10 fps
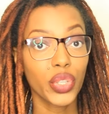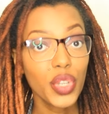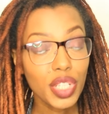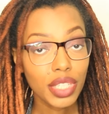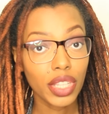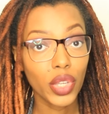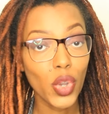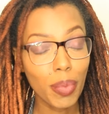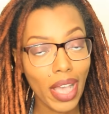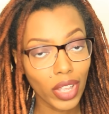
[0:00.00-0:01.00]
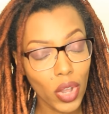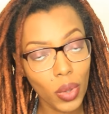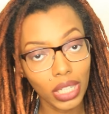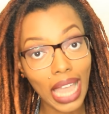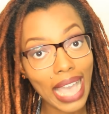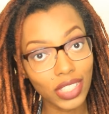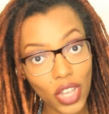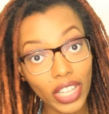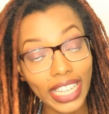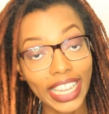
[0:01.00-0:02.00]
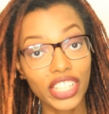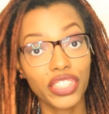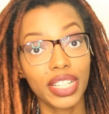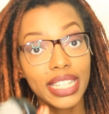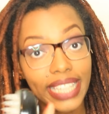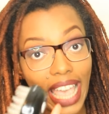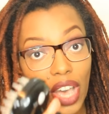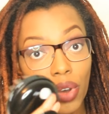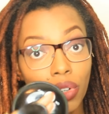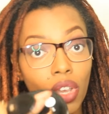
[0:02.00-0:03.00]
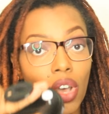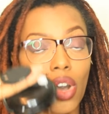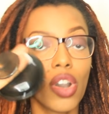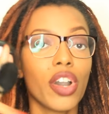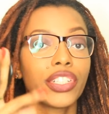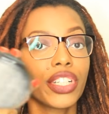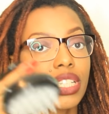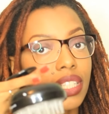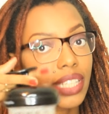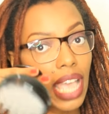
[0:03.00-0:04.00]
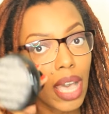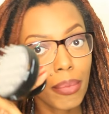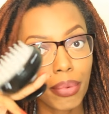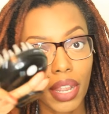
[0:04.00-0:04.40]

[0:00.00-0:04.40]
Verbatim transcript: Use the coupon code LOCTALK and get your discount on your scalp